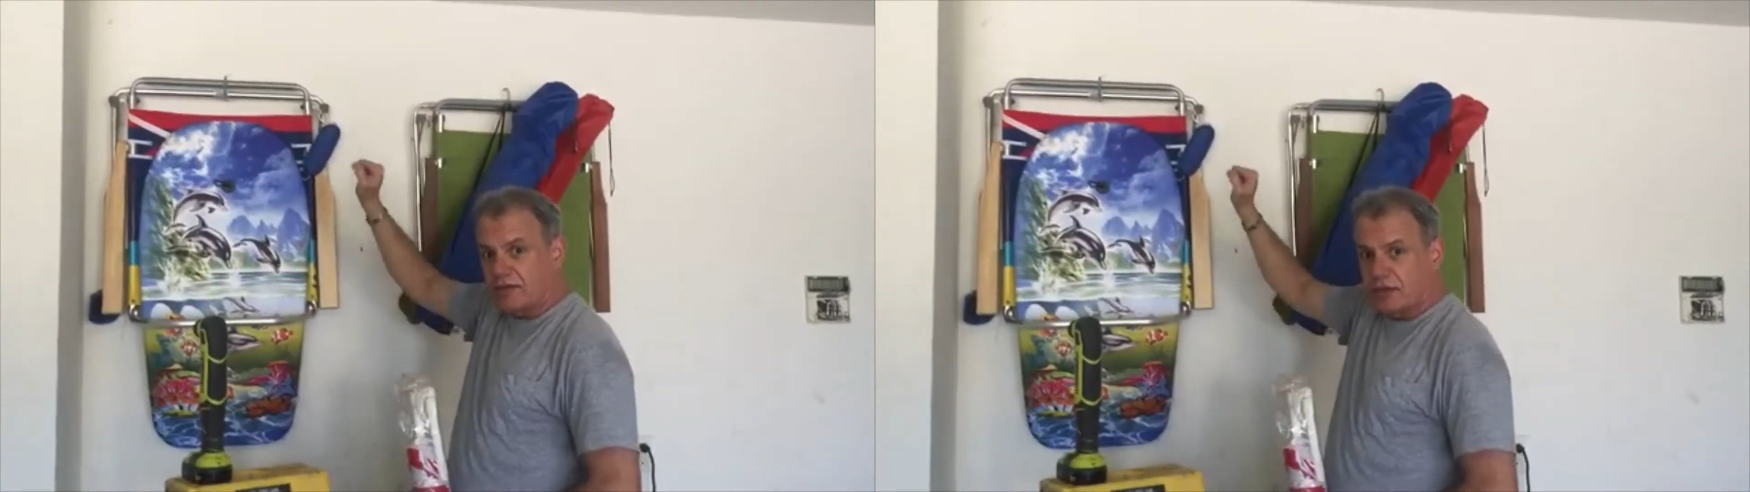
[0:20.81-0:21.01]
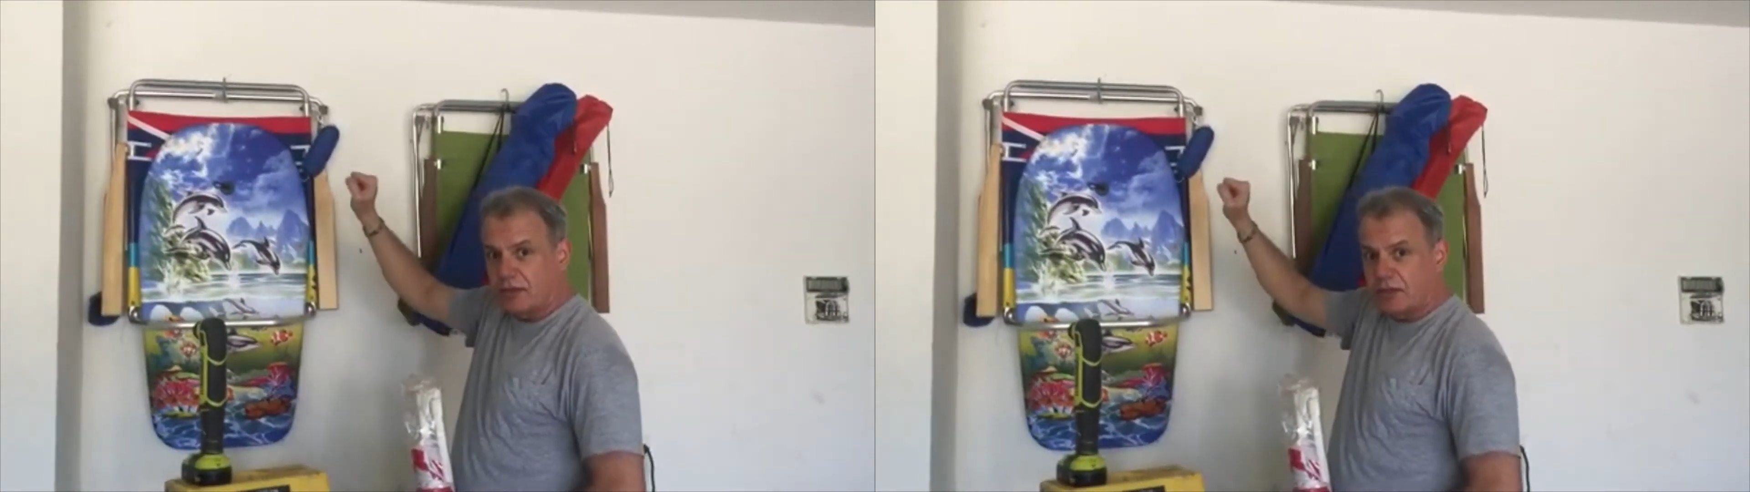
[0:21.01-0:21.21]

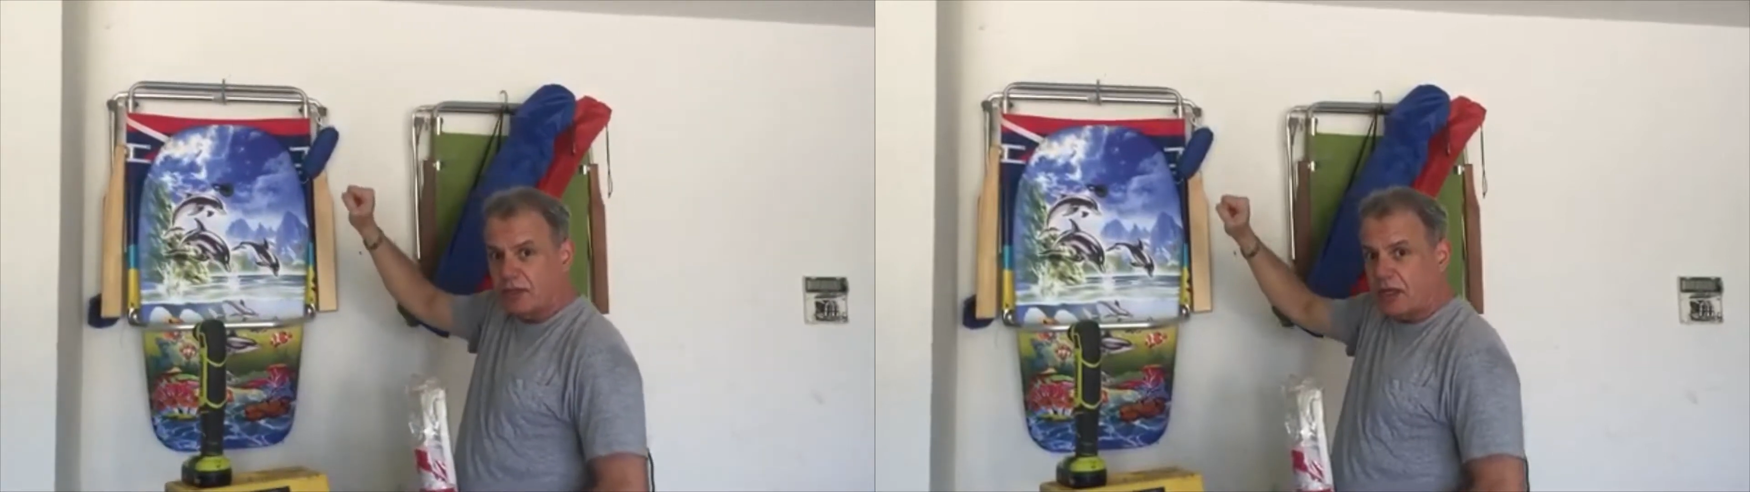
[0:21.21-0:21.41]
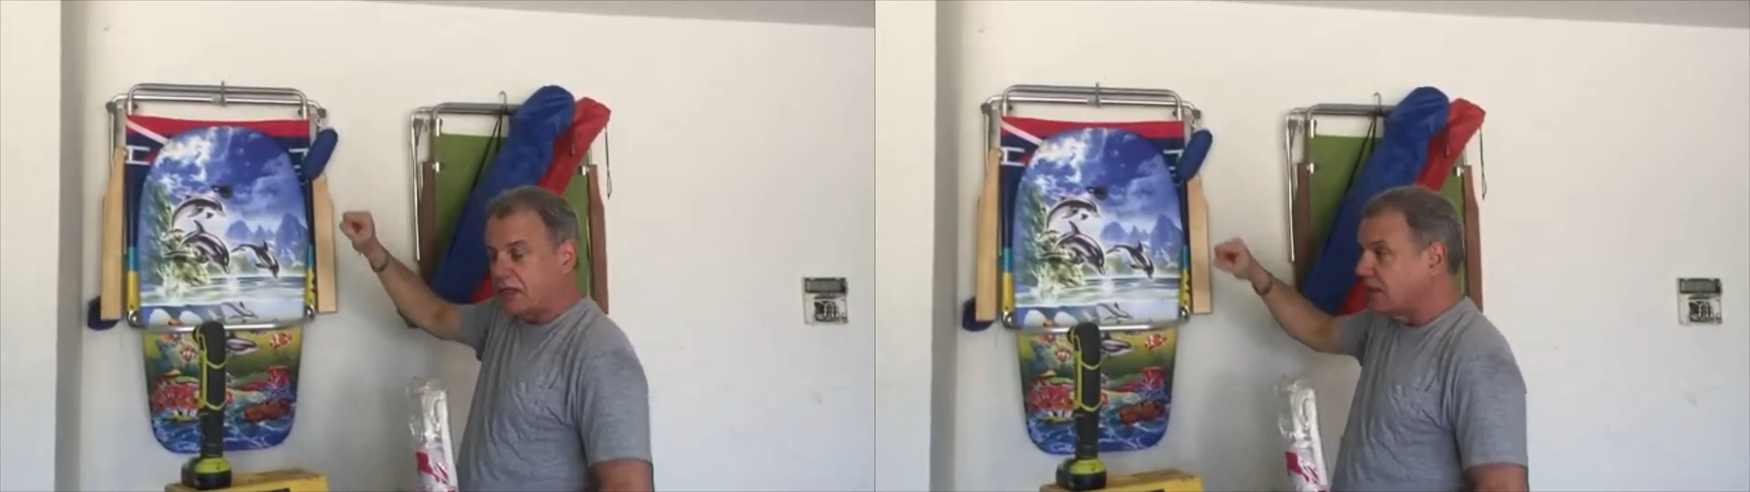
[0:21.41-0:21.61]
have something
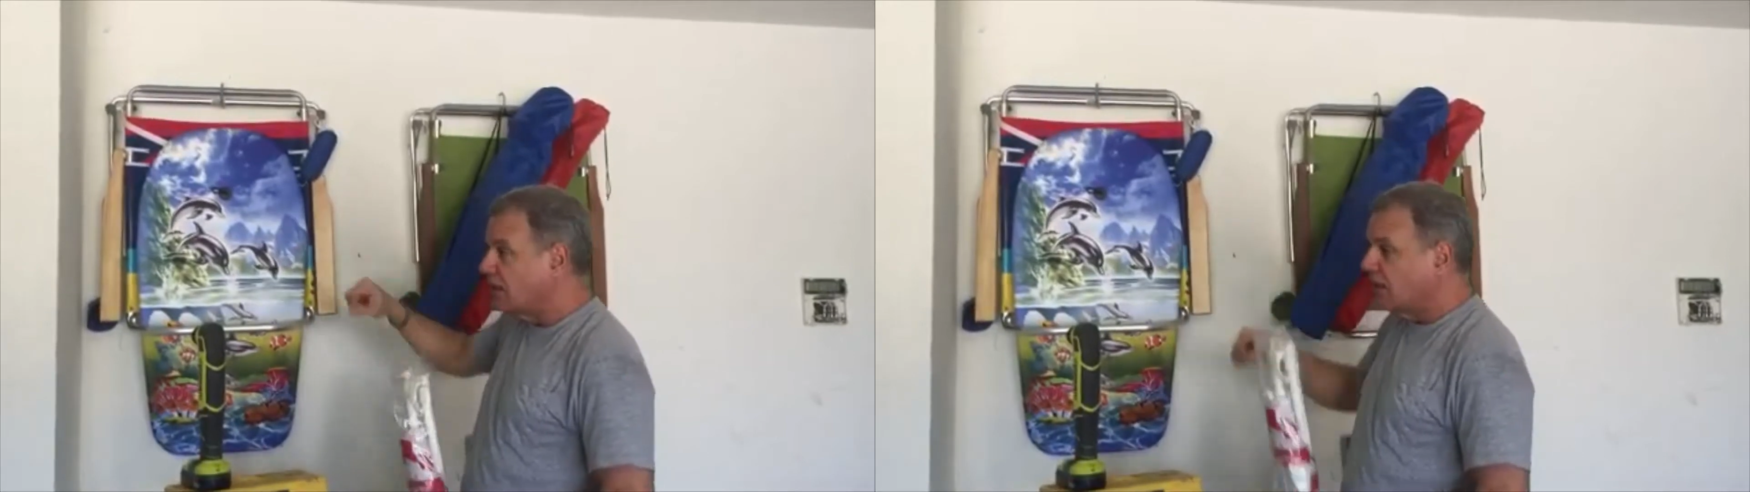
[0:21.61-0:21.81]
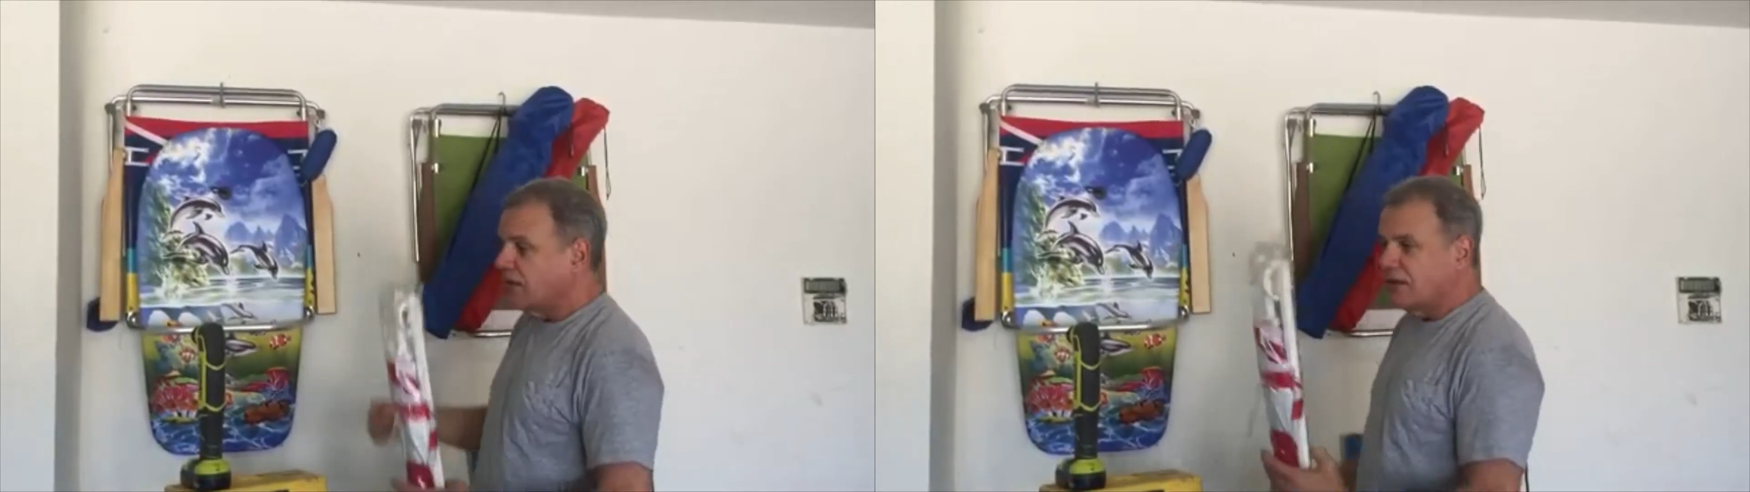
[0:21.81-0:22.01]
solid.
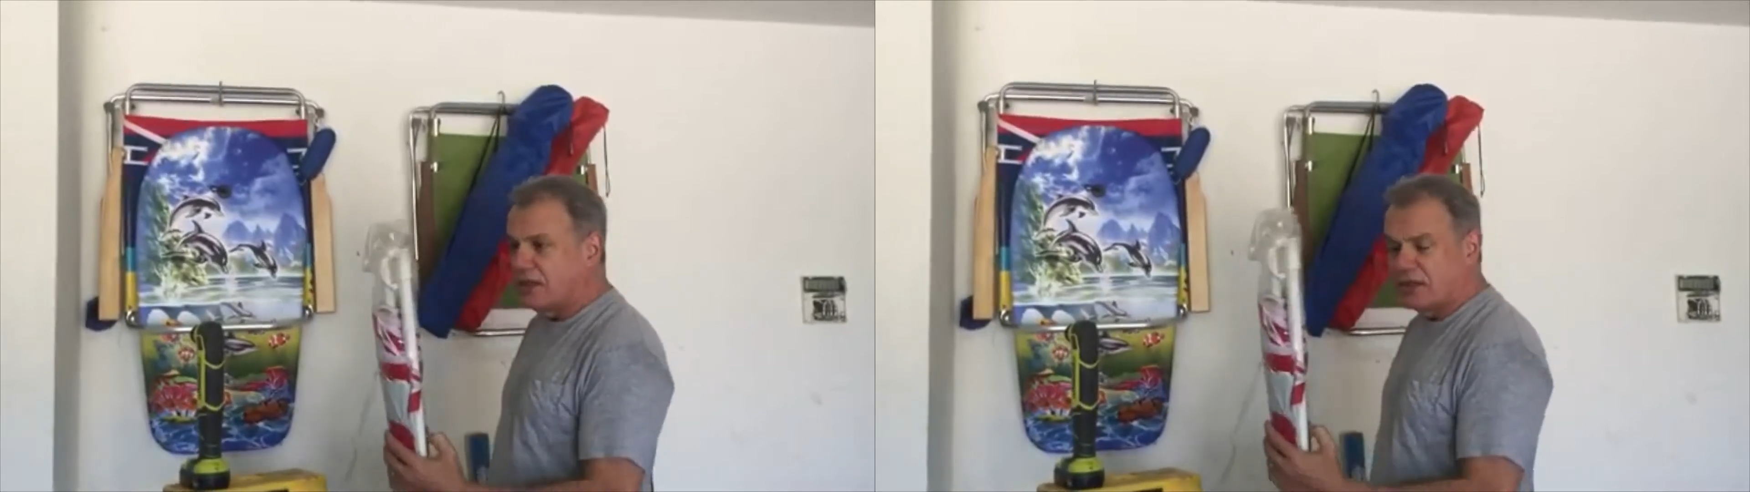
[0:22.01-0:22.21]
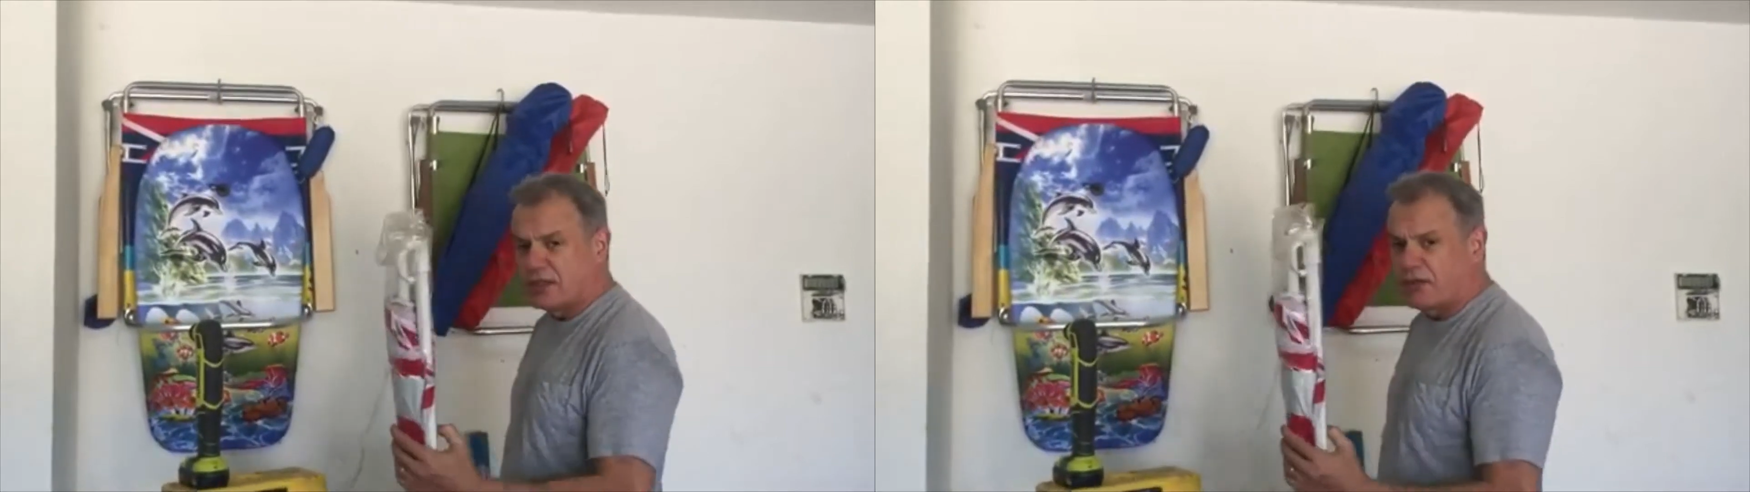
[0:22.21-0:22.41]

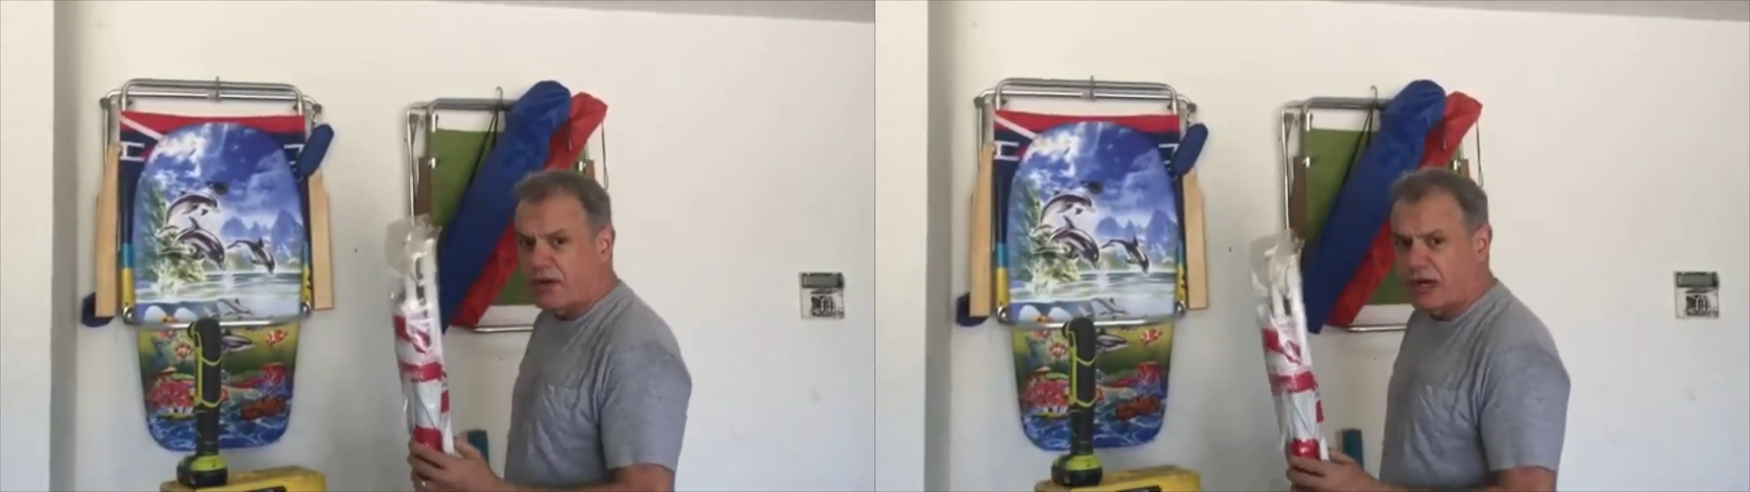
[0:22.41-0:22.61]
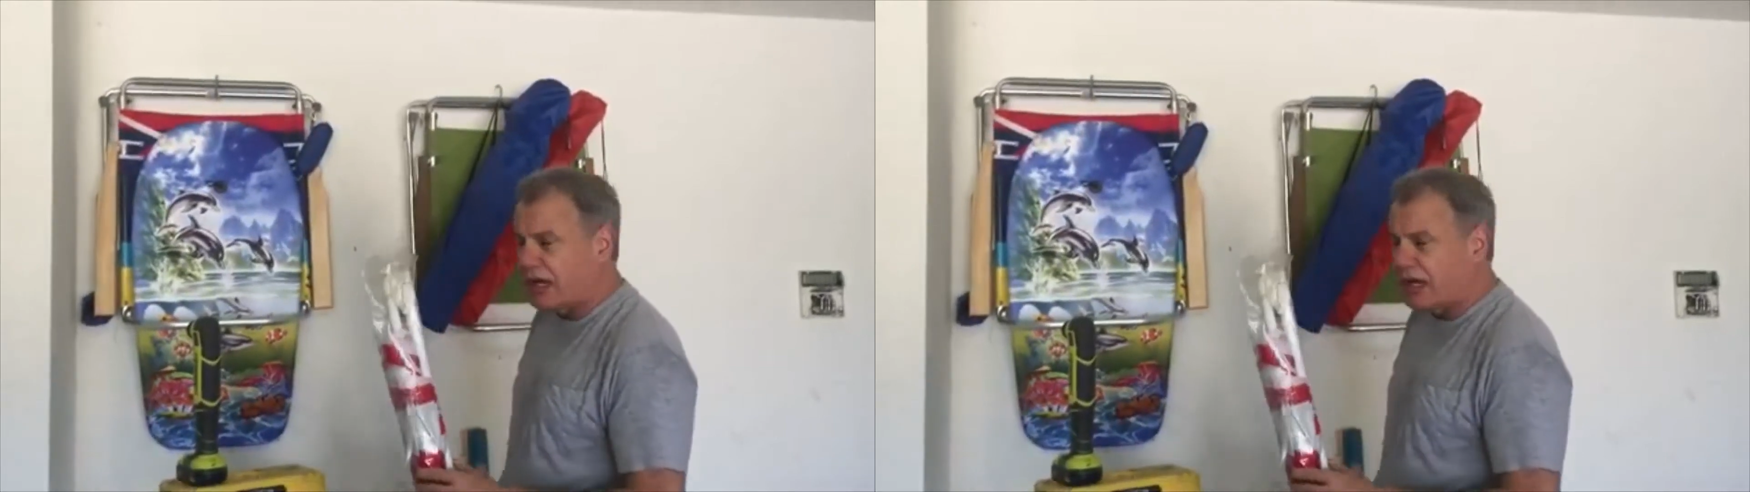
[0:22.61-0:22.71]
This is very